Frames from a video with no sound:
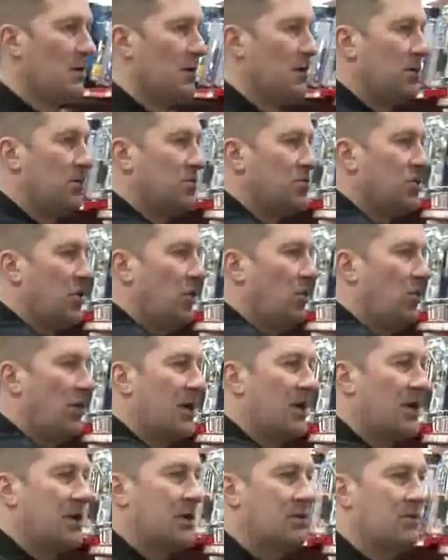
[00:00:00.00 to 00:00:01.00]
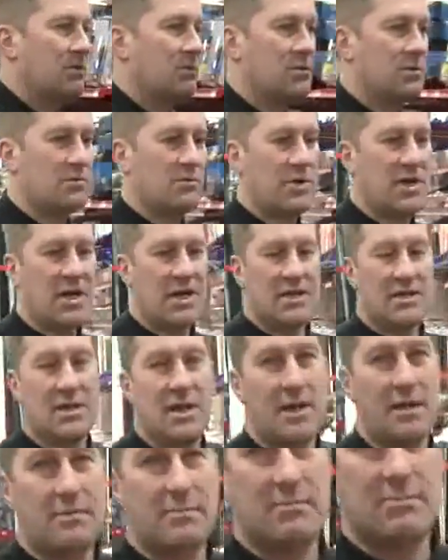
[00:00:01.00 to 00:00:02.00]
You don't want to use with the heat
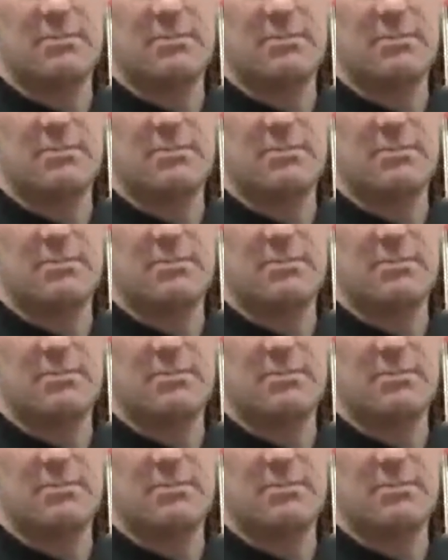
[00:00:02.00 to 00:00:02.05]
tape.